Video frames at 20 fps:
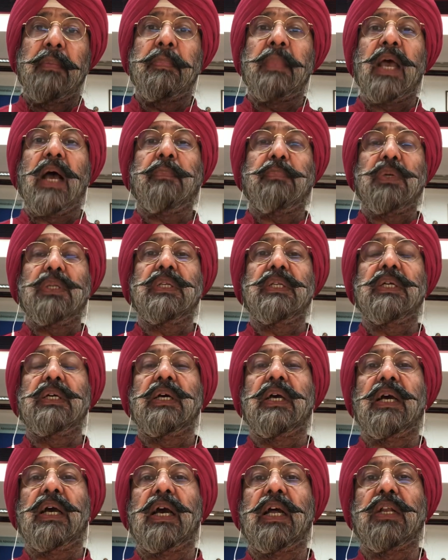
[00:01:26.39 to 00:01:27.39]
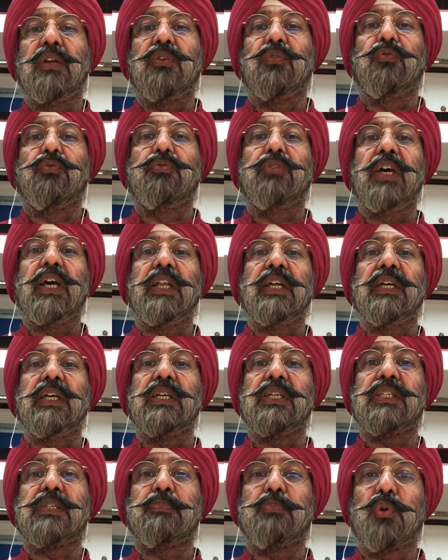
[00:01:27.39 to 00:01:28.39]
happened, and
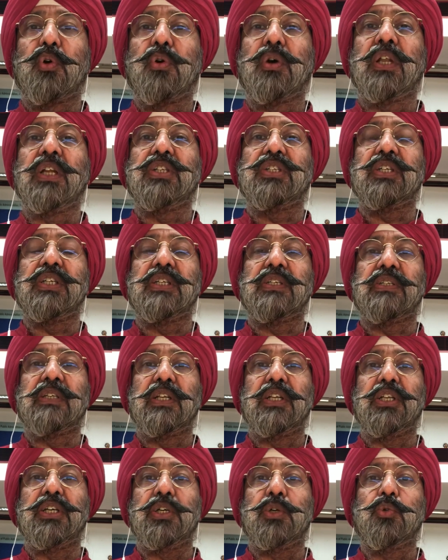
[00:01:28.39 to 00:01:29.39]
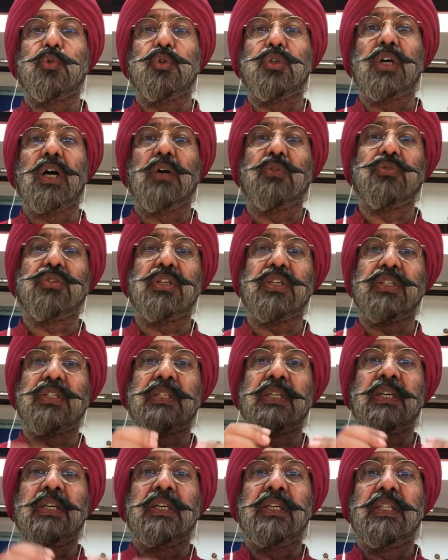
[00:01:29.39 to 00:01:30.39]
various brokerages and huge houses,
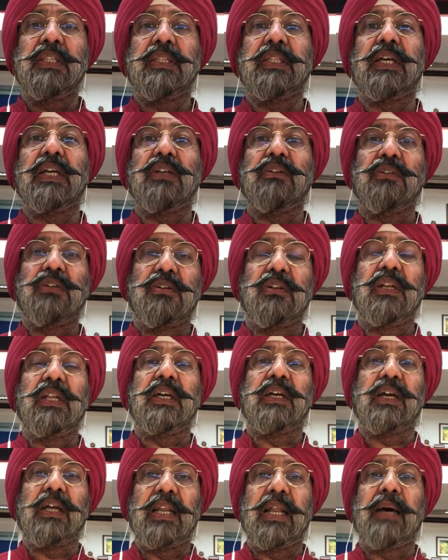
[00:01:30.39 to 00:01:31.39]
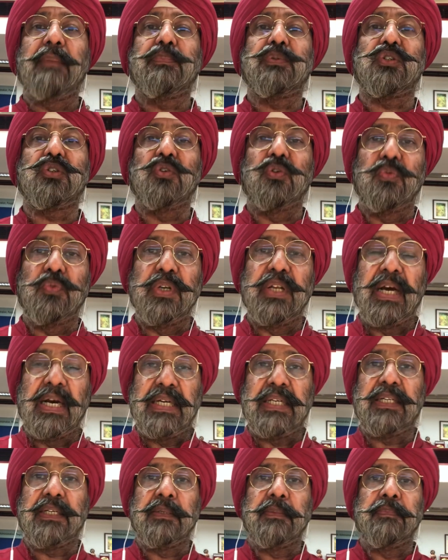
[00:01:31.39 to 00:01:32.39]
they literally collapsed
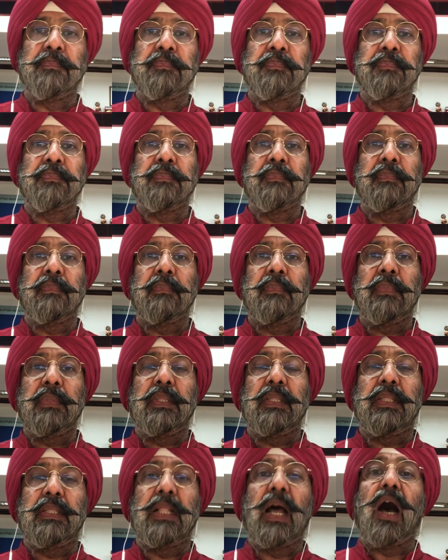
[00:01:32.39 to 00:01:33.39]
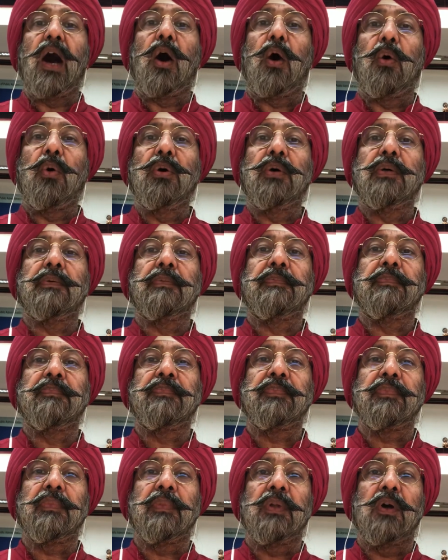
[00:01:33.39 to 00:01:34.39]
overnight. Now,
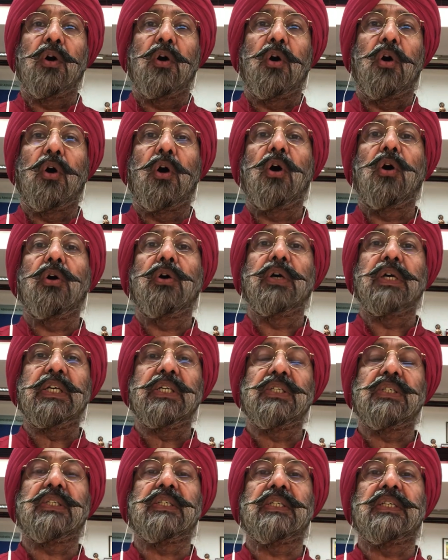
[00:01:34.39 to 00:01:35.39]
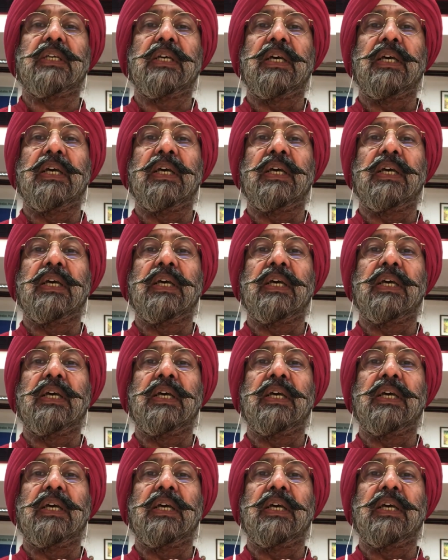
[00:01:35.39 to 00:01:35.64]
how is